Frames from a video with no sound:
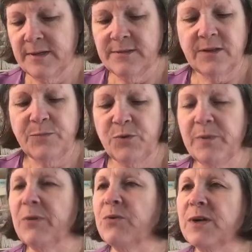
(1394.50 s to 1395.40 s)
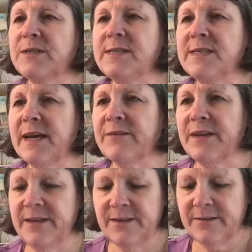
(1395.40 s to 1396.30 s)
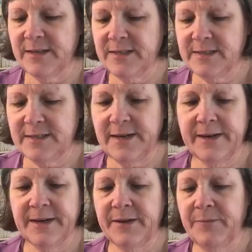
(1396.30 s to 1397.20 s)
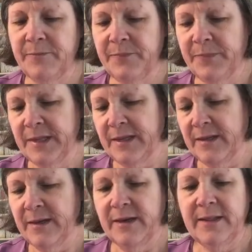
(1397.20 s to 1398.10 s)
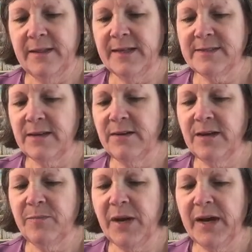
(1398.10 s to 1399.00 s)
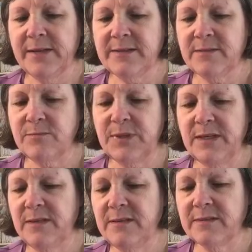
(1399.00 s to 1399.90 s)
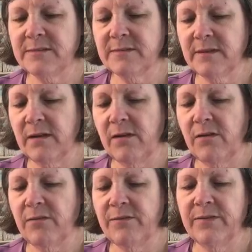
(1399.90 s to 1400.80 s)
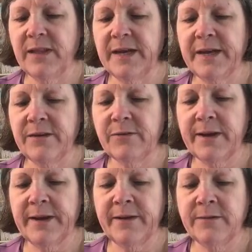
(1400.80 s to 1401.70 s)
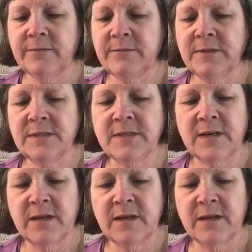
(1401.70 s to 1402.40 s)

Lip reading: So I put my words down here this time, and lots of honey pots and bees all flying around.